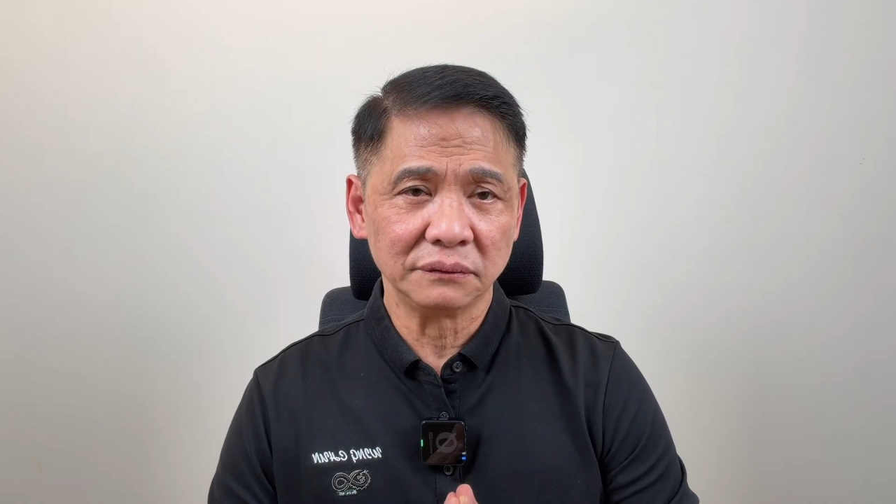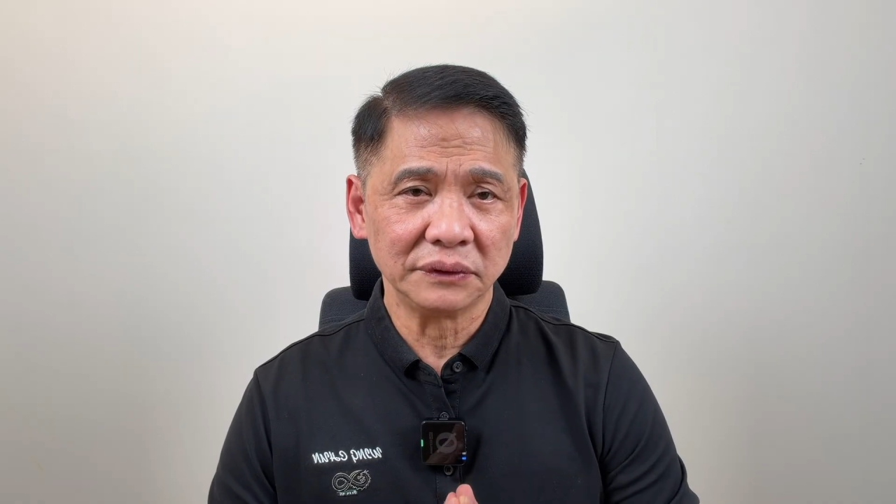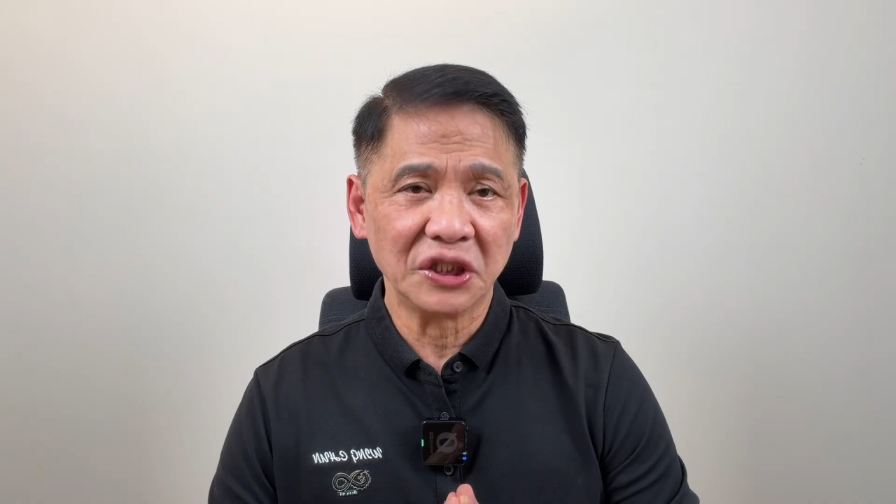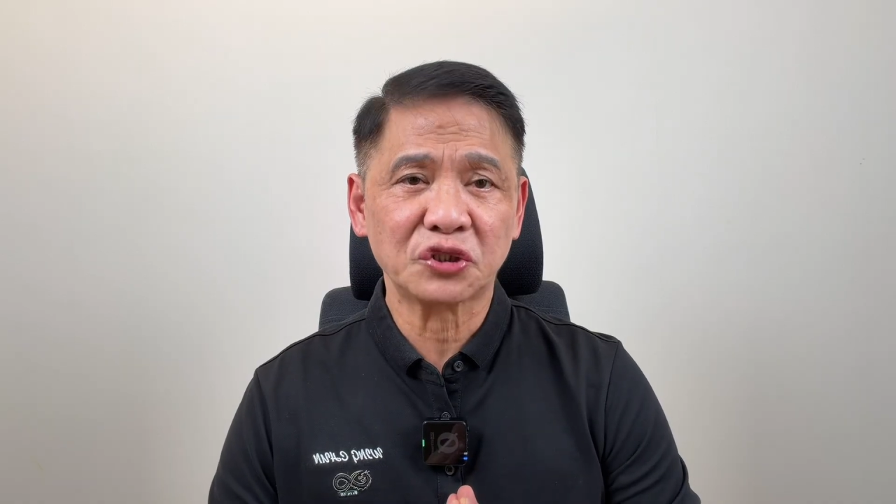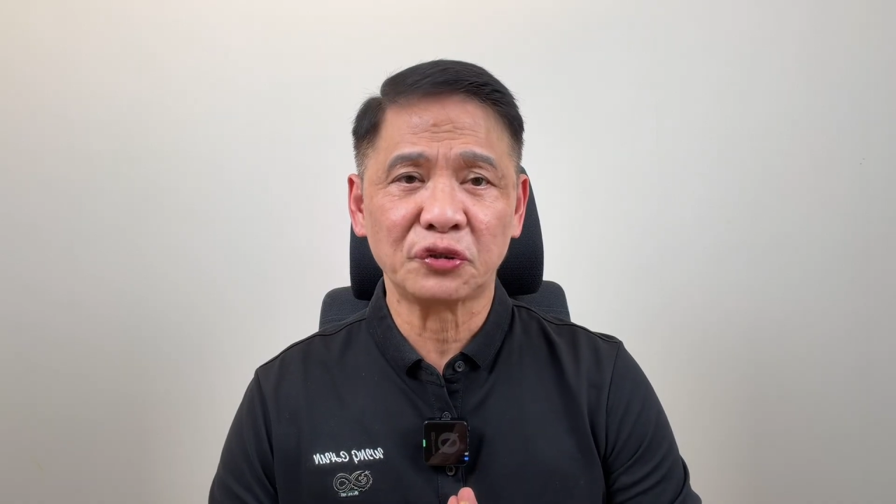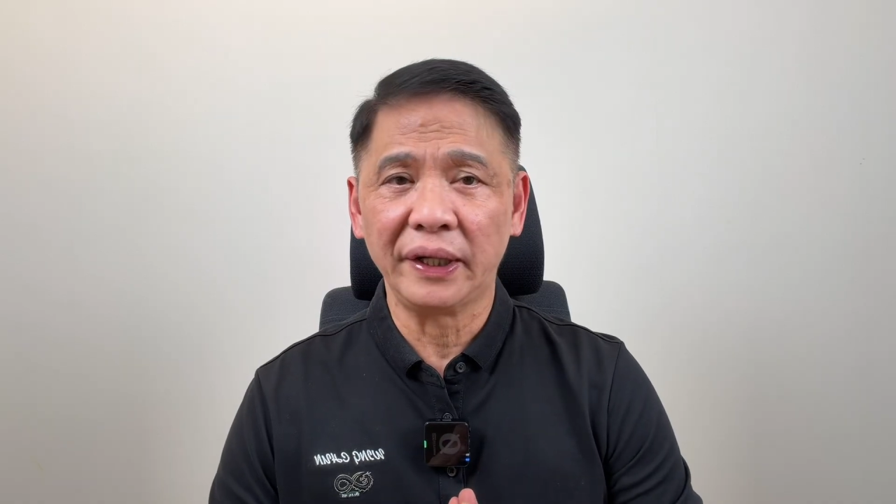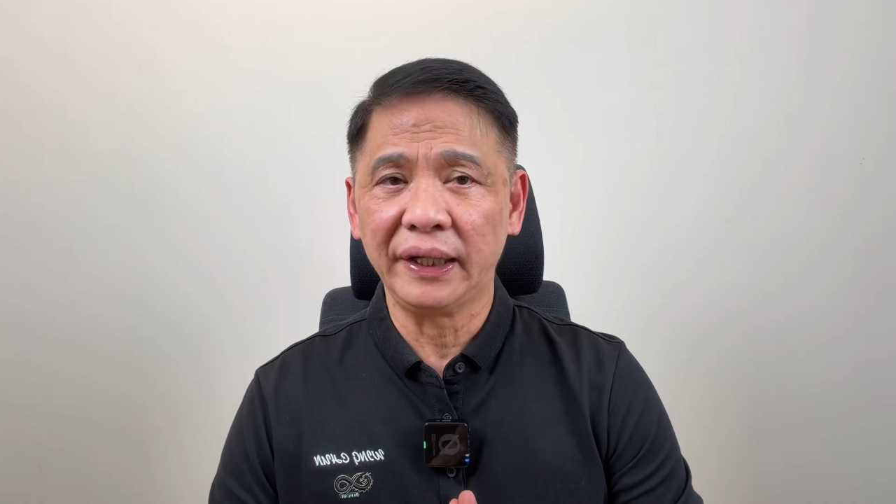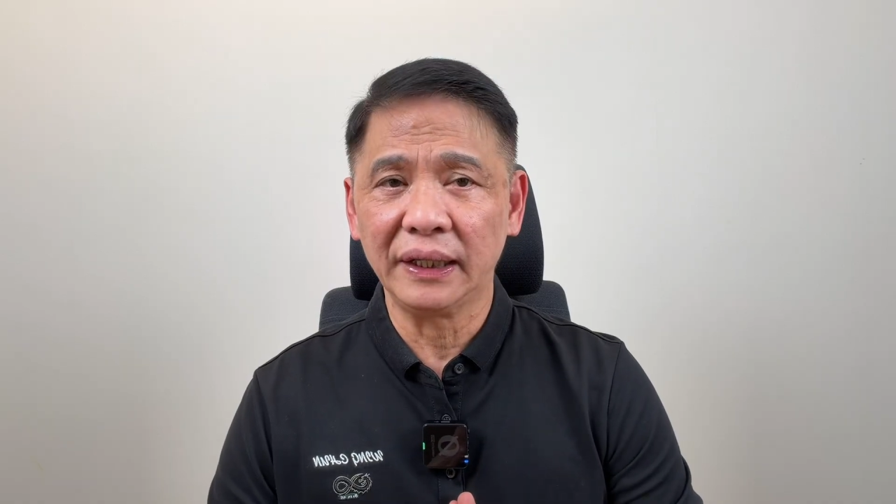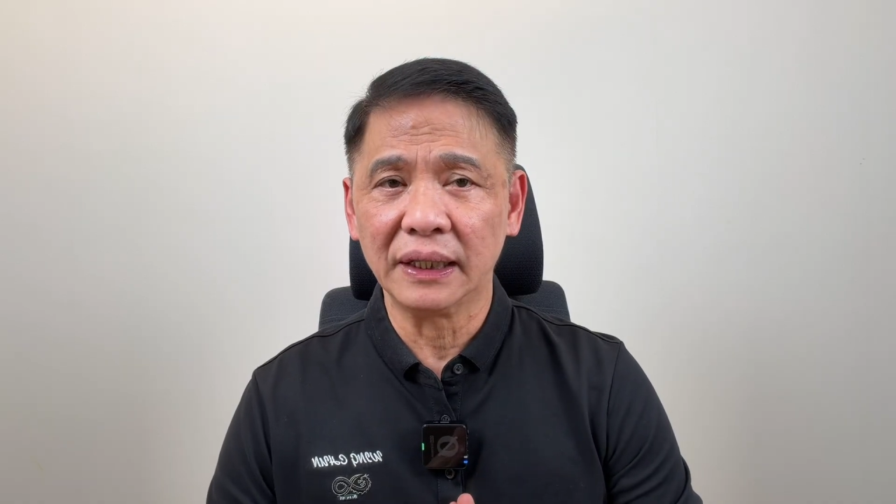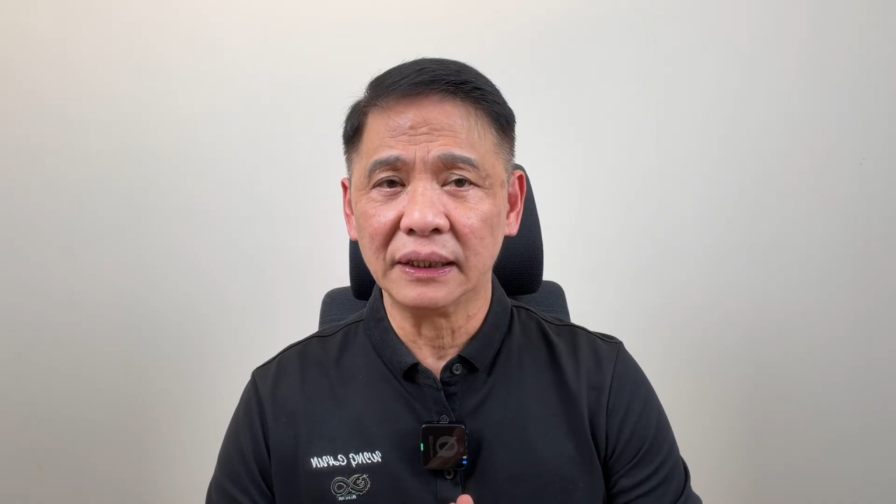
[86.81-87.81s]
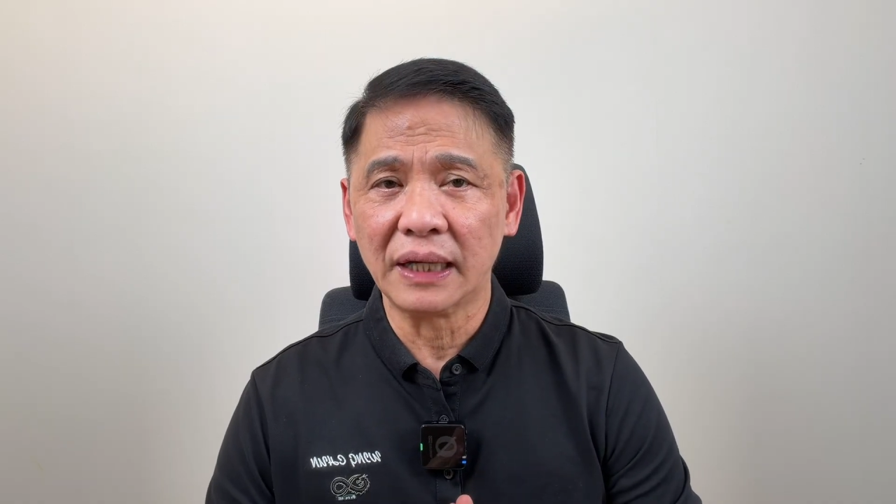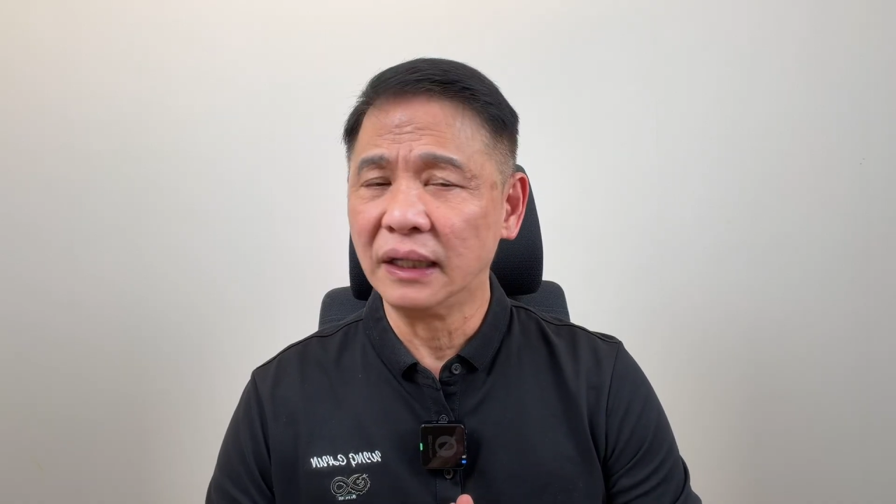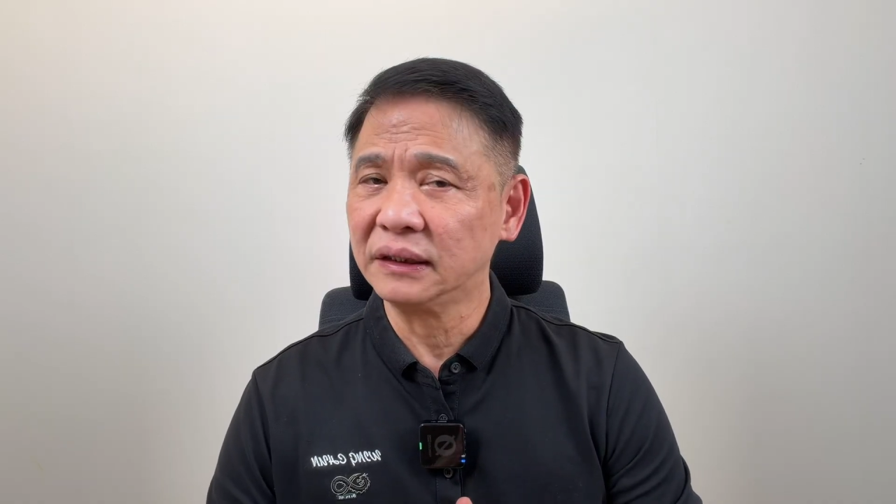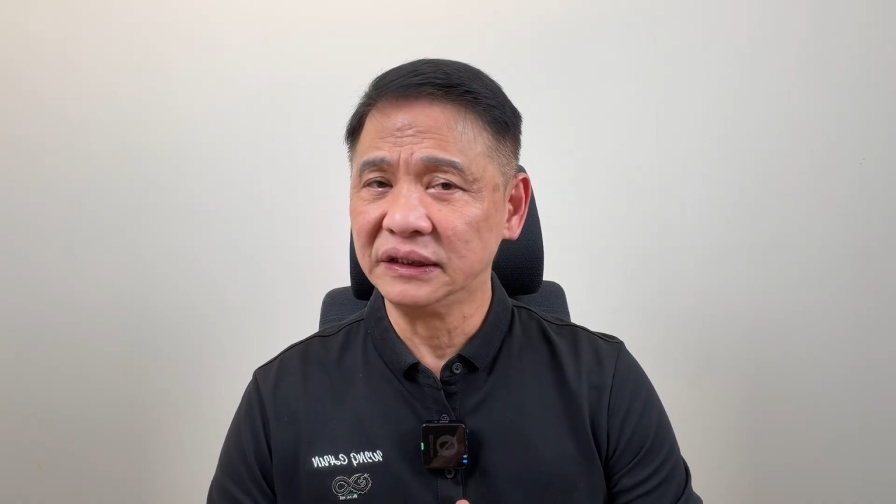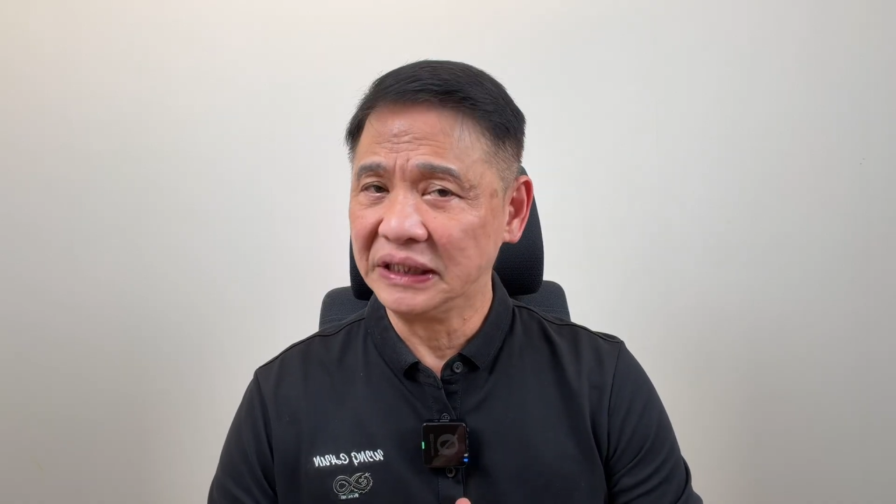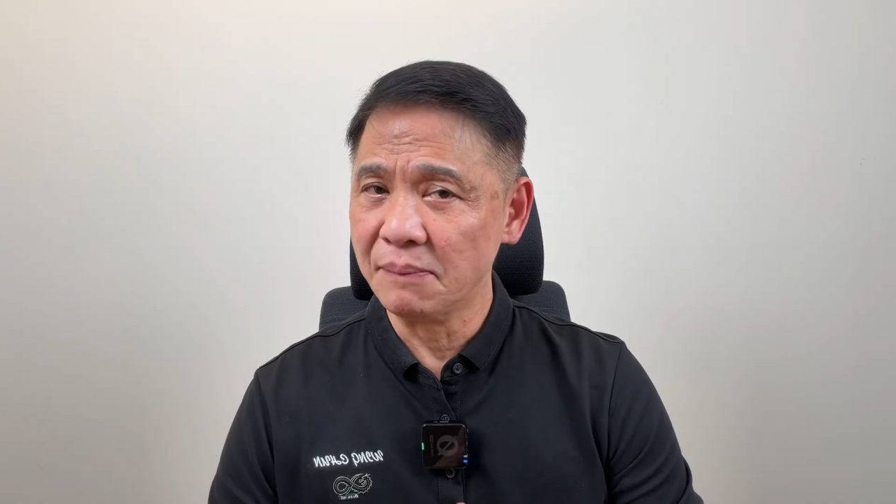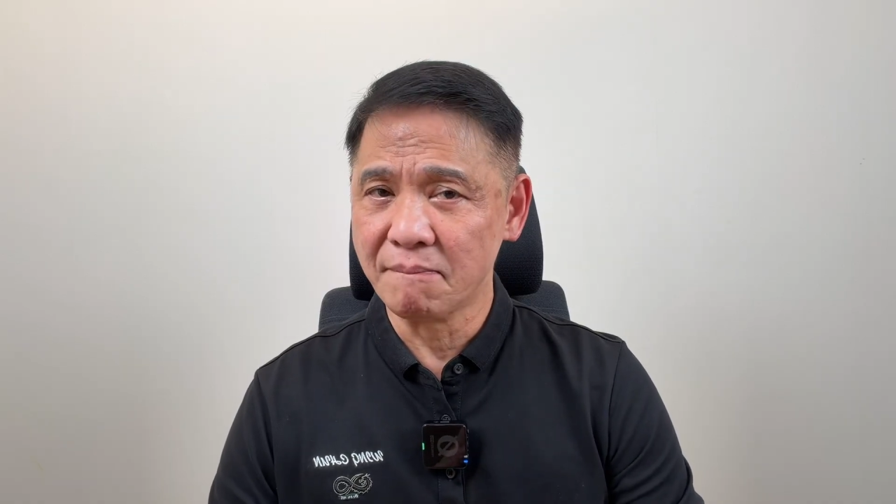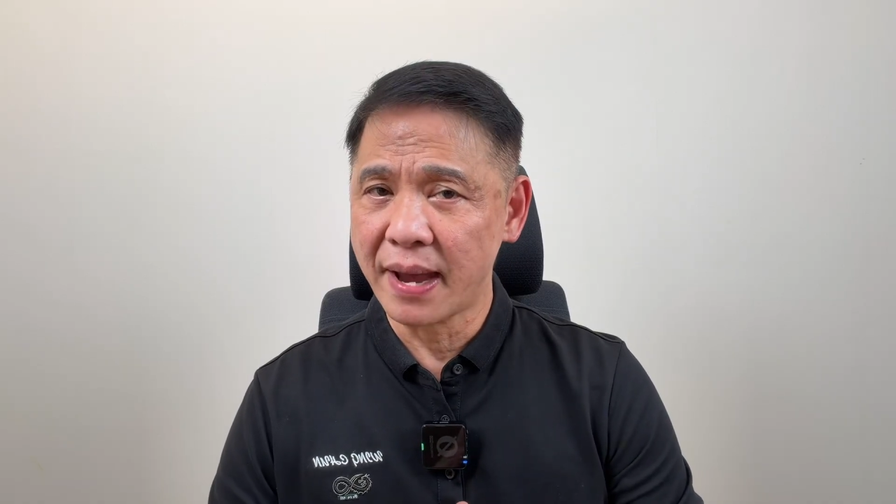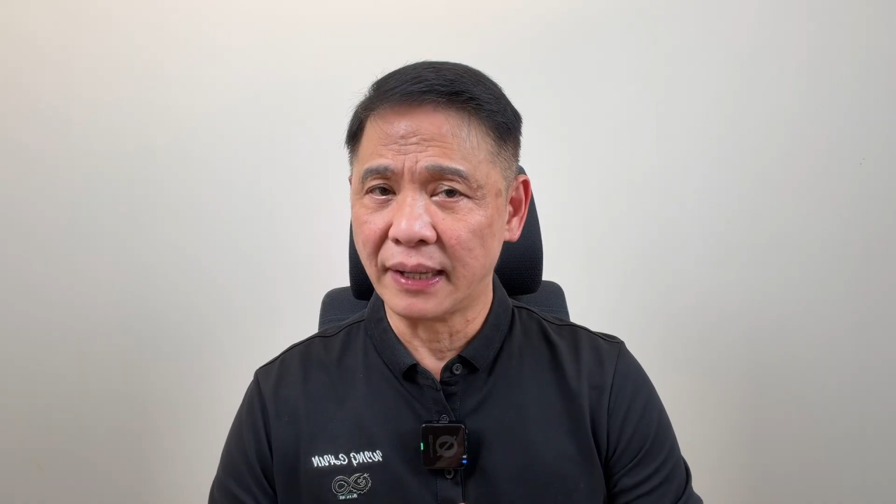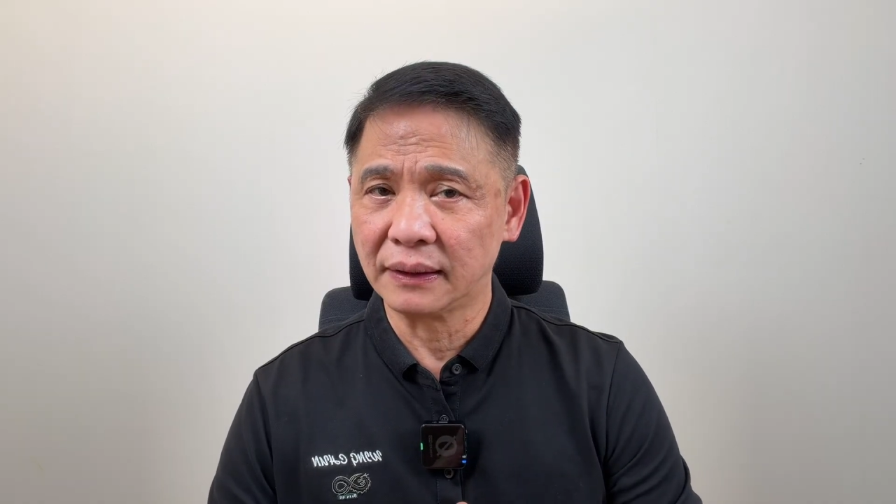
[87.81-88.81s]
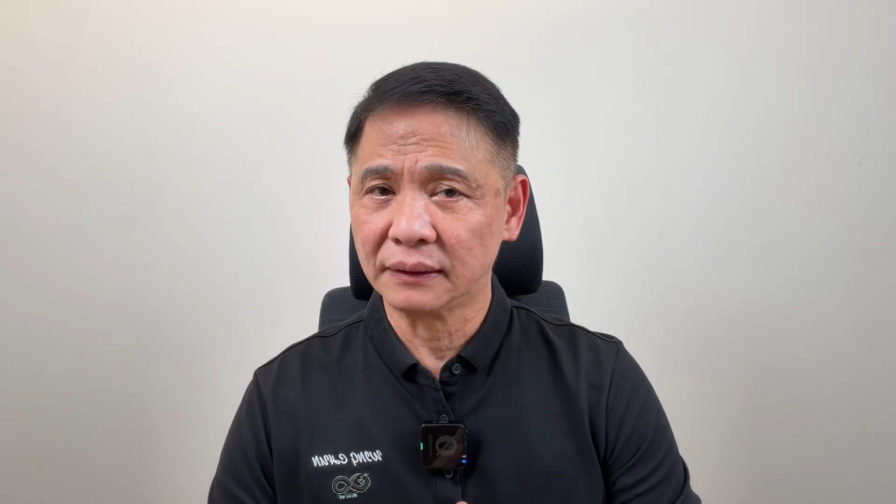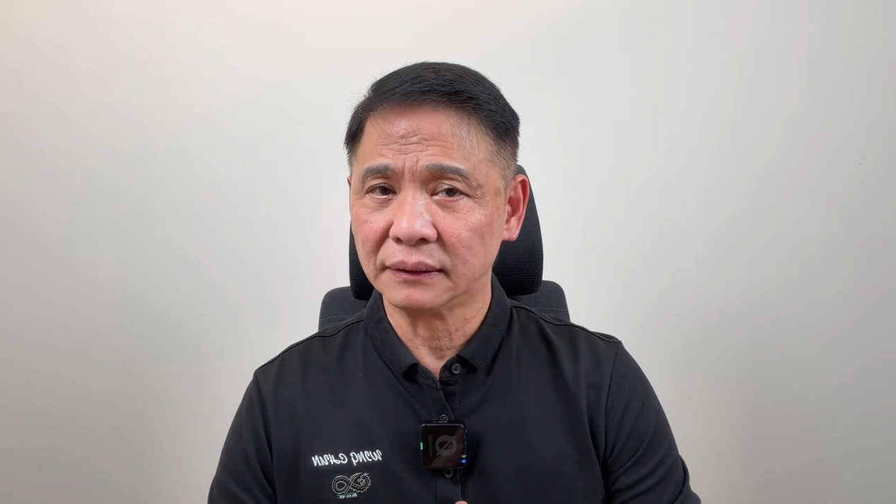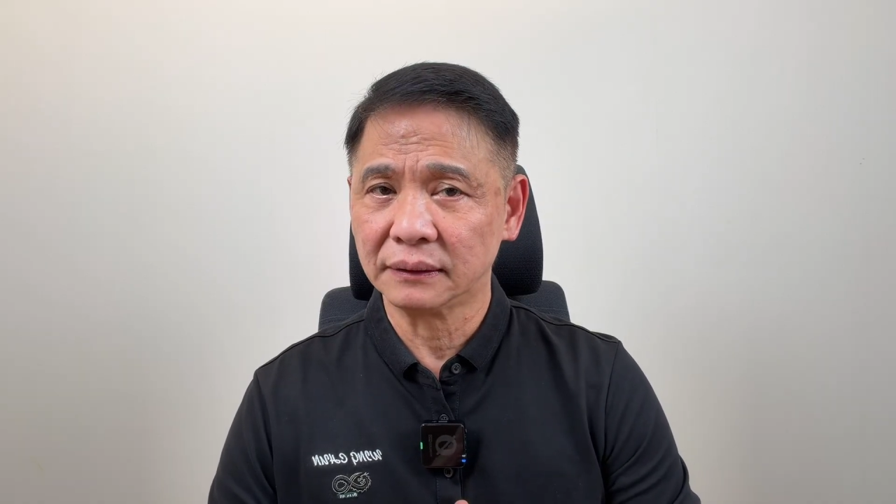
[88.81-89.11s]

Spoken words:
his training under Yip Man.